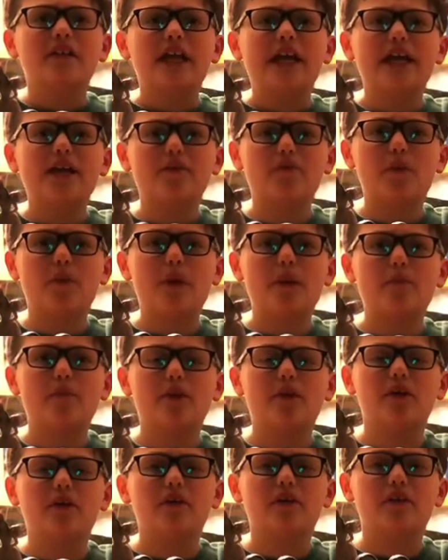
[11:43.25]
And
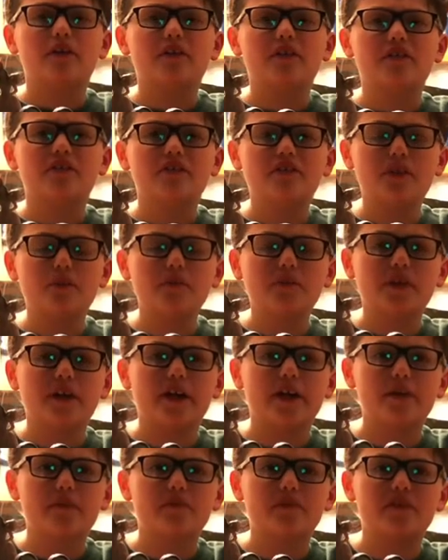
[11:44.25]
remember,
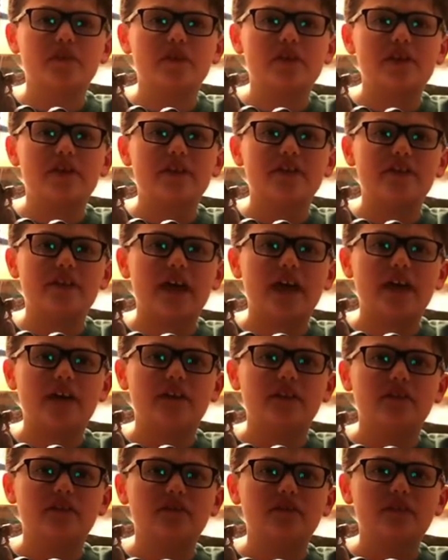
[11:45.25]
sometimes dead
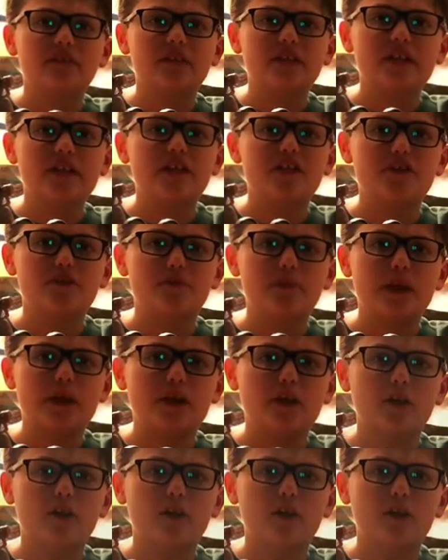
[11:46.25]
is better.